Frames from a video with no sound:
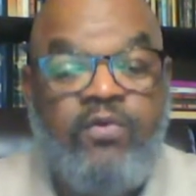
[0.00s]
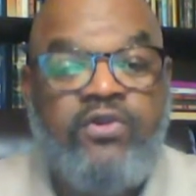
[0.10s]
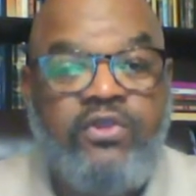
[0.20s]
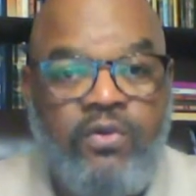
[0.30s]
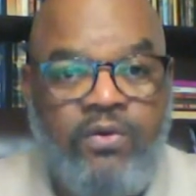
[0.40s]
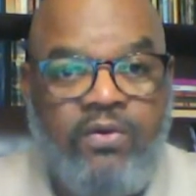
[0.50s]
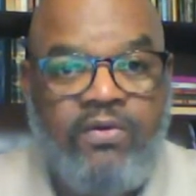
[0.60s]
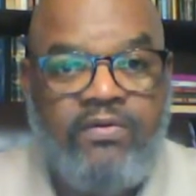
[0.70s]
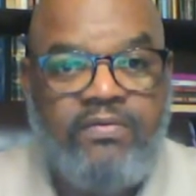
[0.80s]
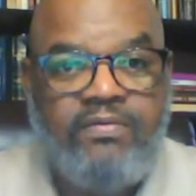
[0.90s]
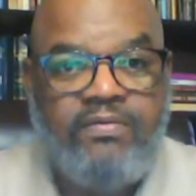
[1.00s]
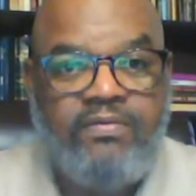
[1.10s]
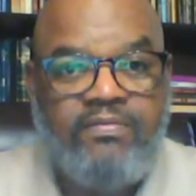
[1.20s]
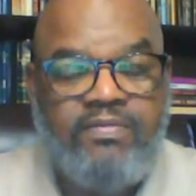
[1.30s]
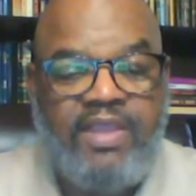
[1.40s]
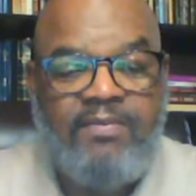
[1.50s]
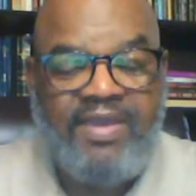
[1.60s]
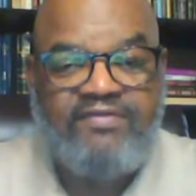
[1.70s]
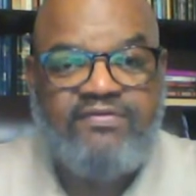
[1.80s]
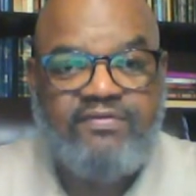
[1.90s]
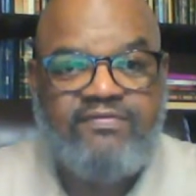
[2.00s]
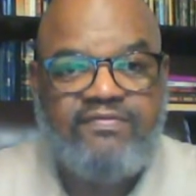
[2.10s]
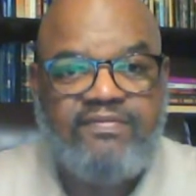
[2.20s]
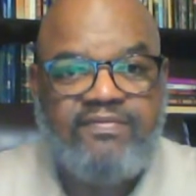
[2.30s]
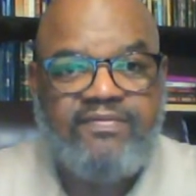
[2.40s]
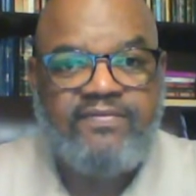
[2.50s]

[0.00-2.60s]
We're your ambassadors.